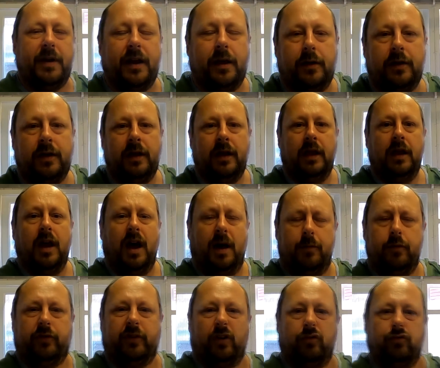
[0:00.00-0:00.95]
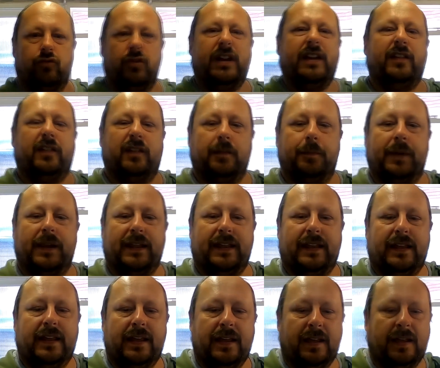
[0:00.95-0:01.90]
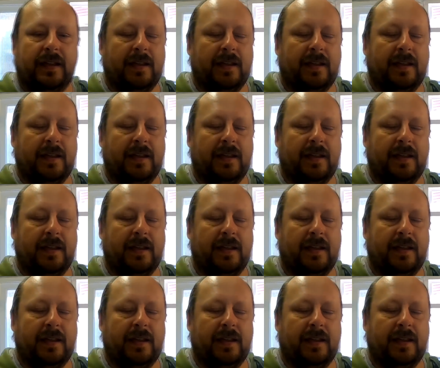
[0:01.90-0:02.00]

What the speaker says: I know I'm also reasonably